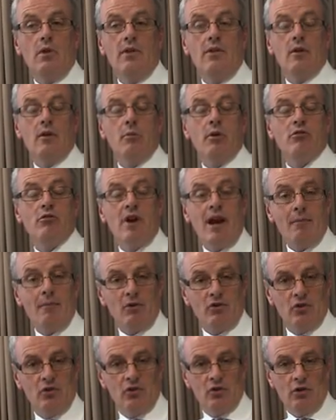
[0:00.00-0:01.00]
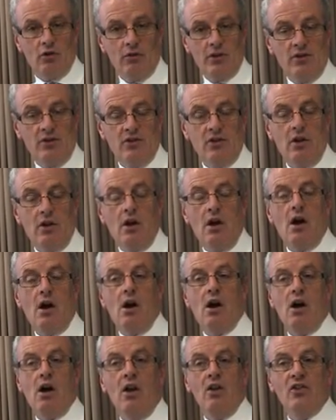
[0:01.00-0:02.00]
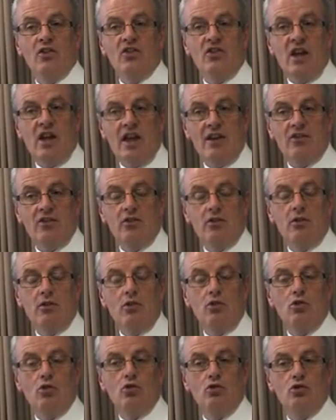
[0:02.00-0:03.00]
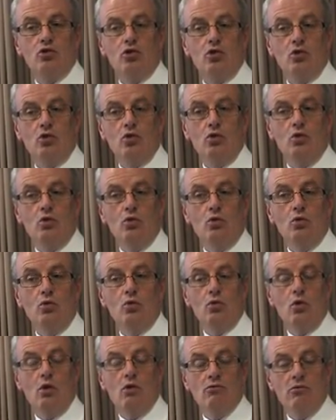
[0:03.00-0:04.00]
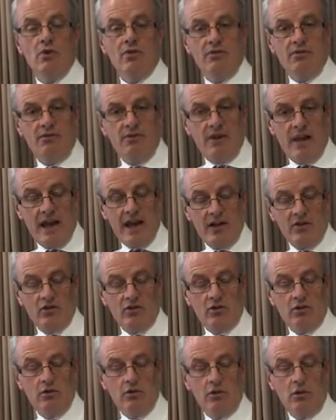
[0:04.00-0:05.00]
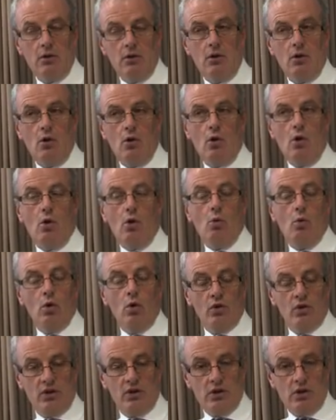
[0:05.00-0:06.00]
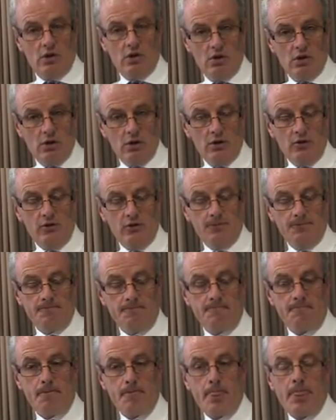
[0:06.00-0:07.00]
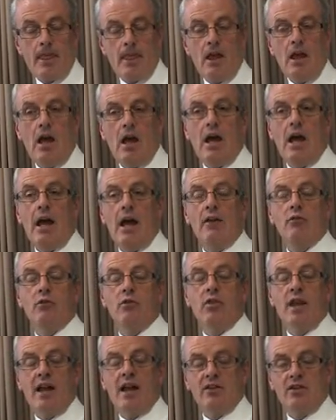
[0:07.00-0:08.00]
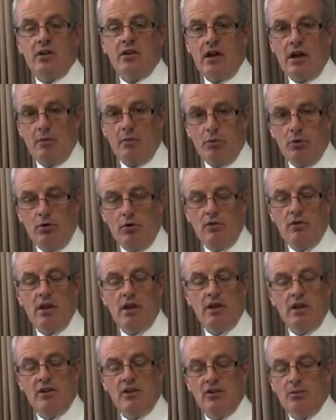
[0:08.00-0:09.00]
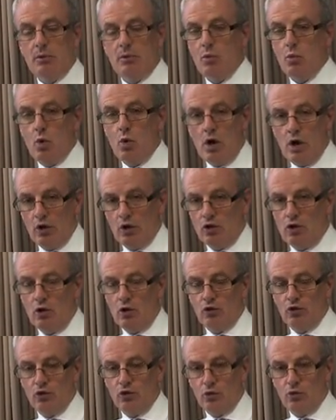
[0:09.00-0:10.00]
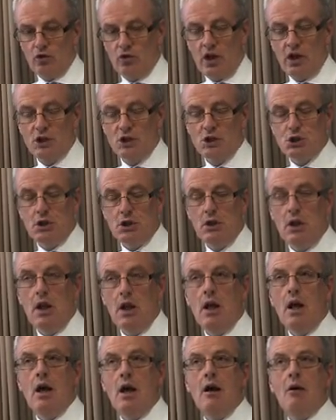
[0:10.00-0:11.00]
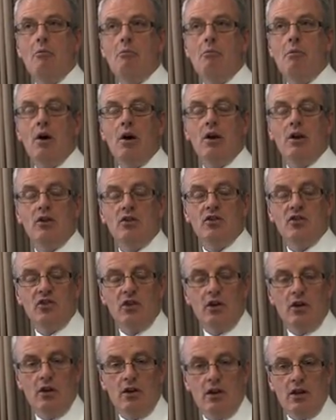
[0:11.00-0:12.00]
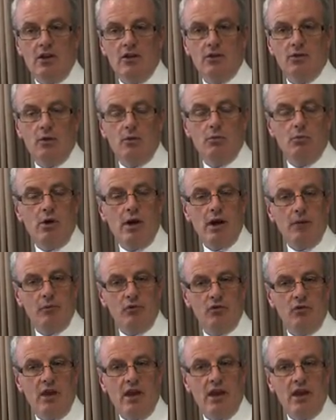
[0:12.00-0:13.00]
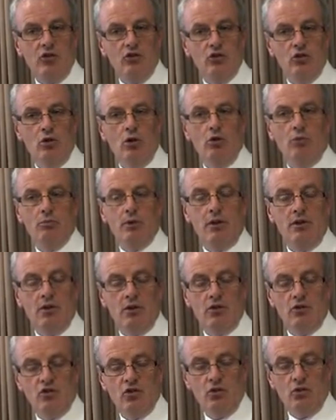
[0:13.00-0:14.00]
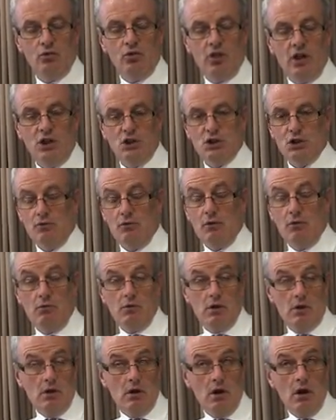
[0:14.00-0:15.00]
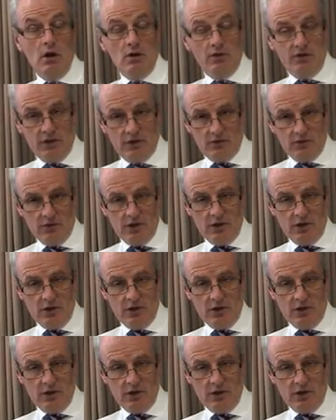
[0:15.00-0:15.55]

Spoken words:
the parameters of it are set to reflect what occurred, and for that to happen there needs to be wide consultation. My concern is that perhaps there has not been the consultation that I think